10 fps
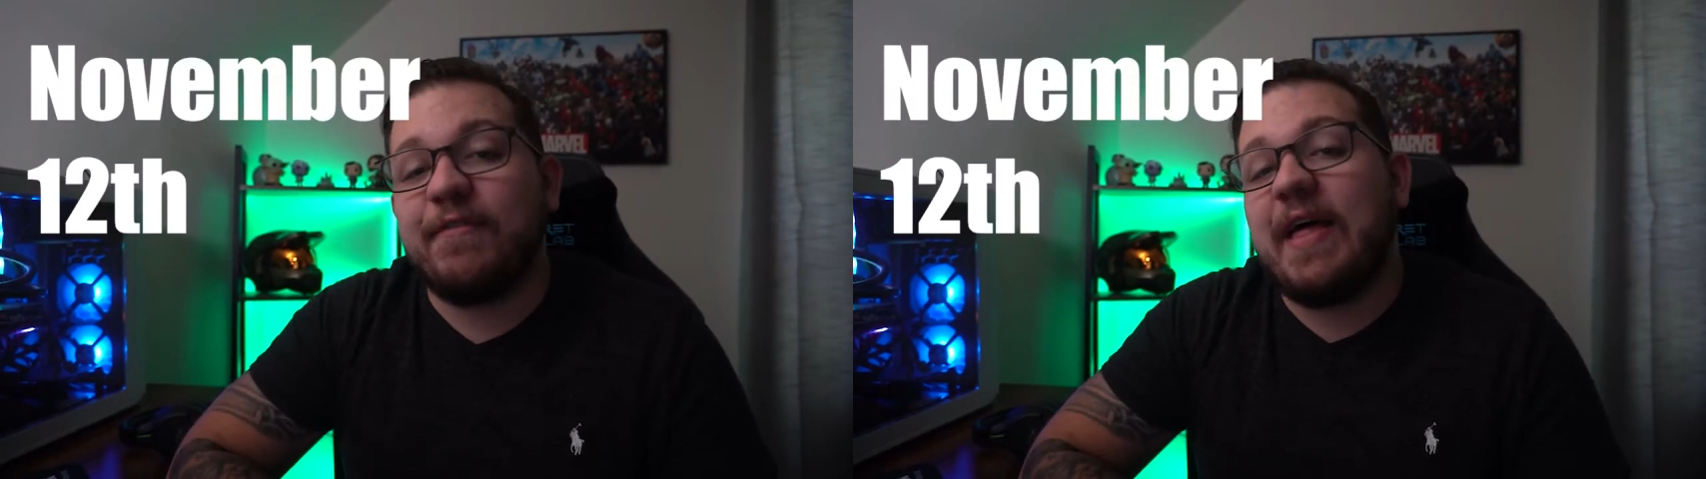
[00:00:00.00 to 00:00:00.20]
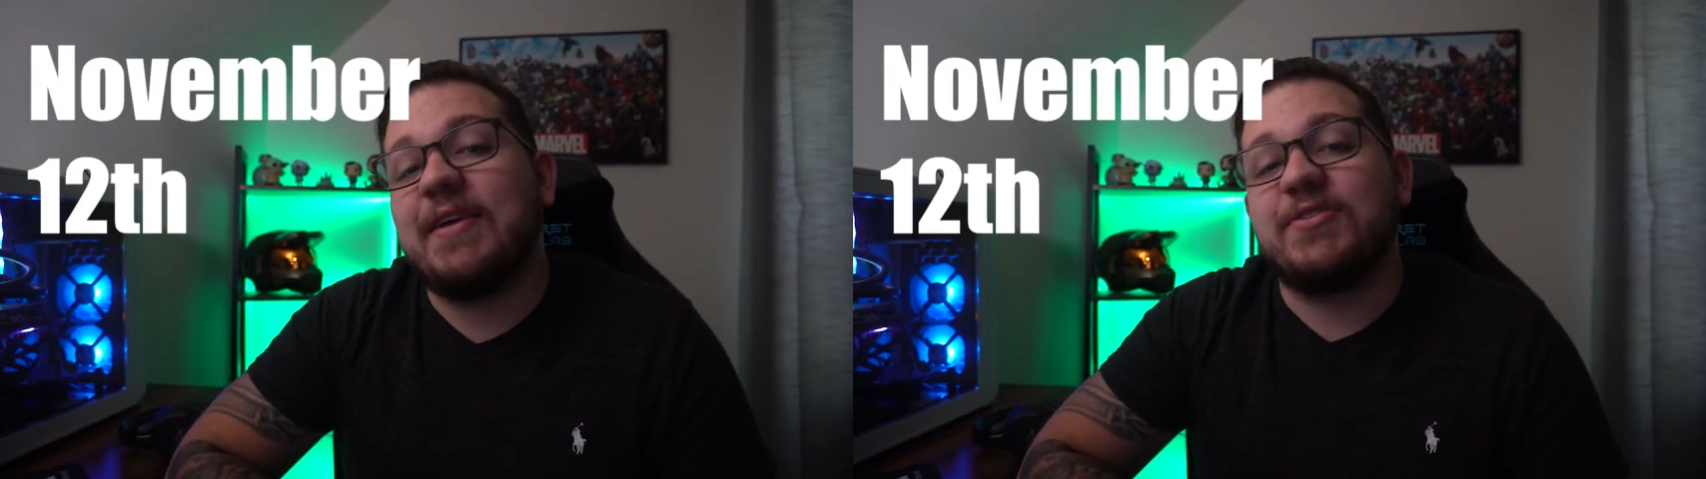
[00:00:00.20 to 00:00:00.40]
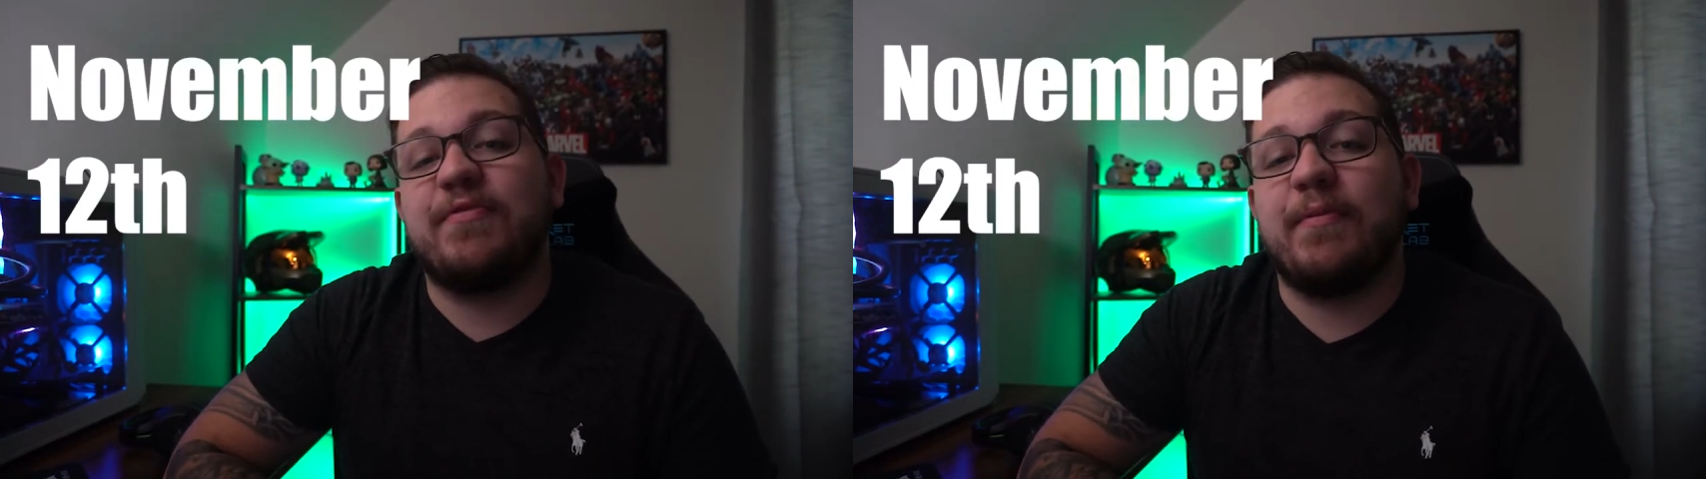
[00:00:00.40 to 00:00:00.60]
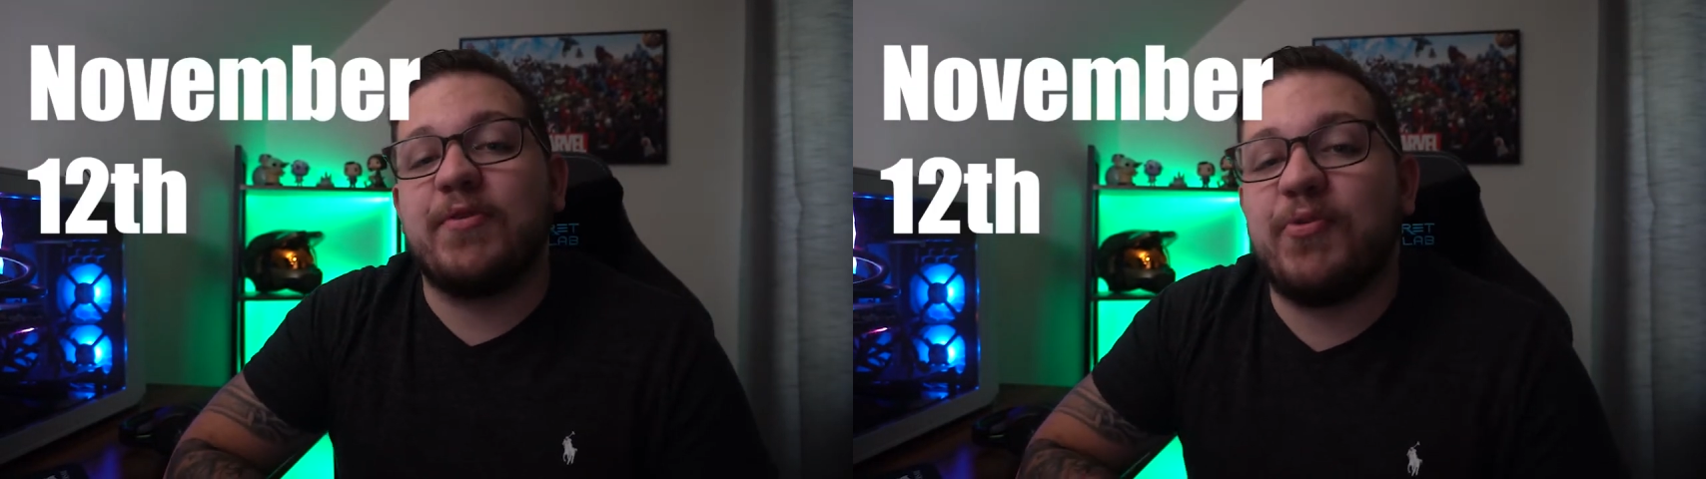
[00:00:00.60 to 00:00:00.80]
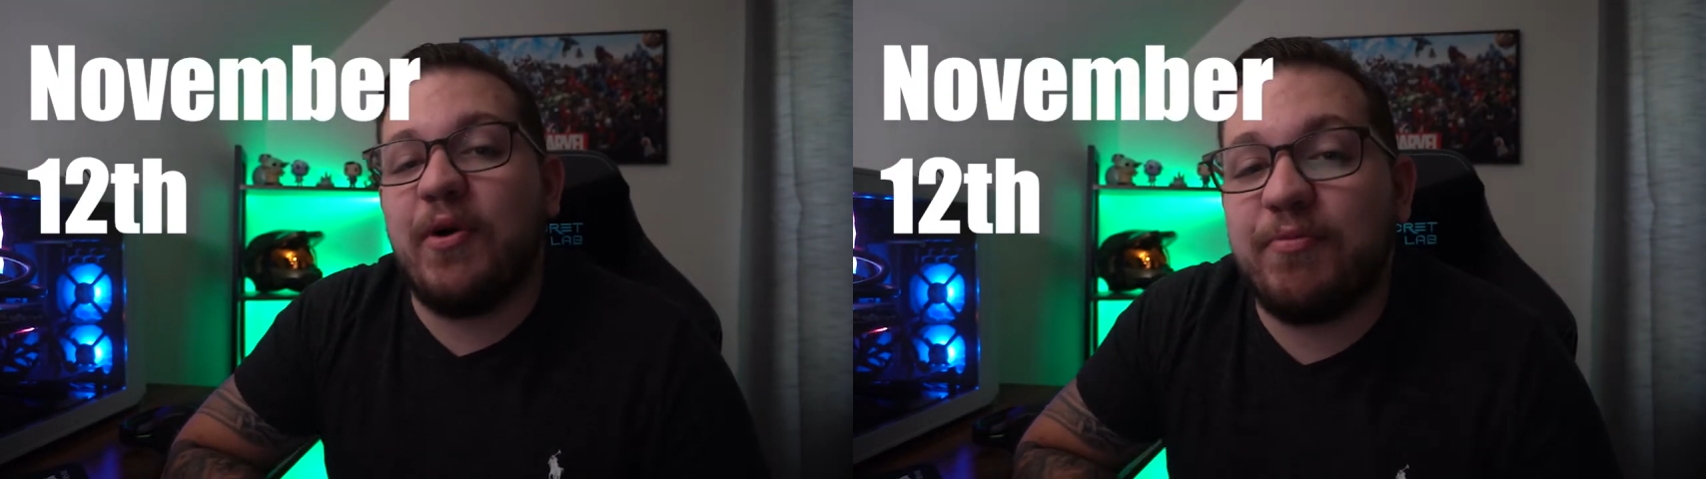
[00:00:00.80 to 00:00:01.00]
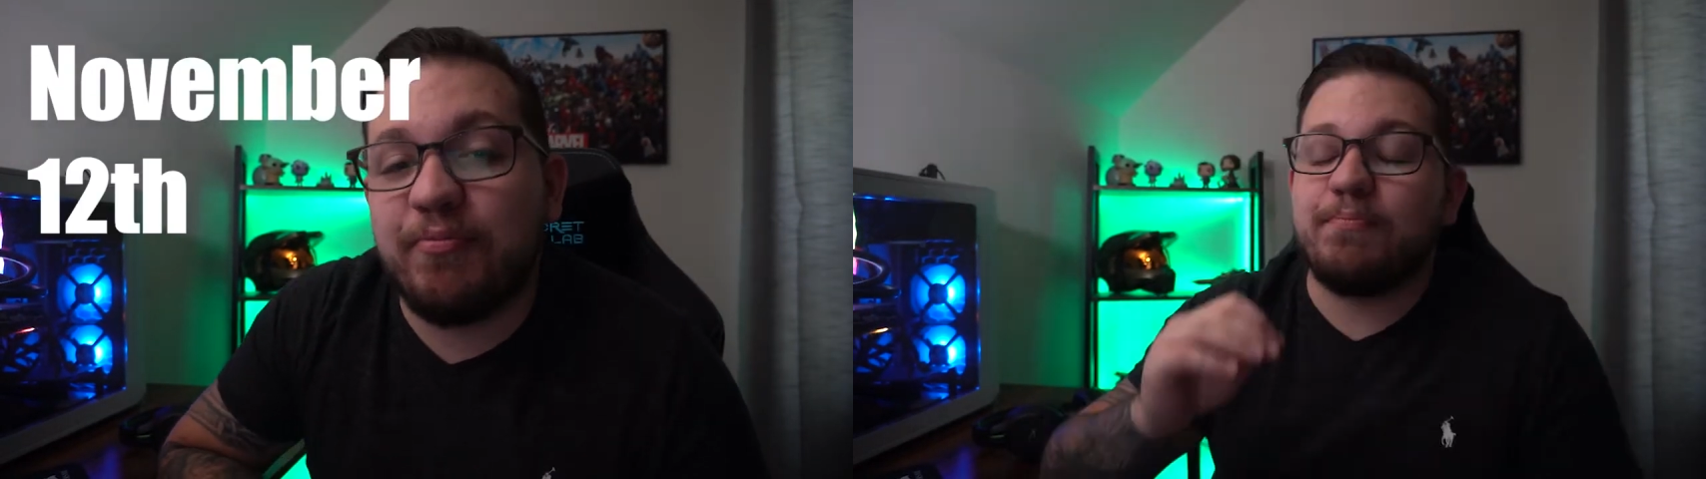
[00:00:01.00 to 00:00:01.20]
that is November 12th.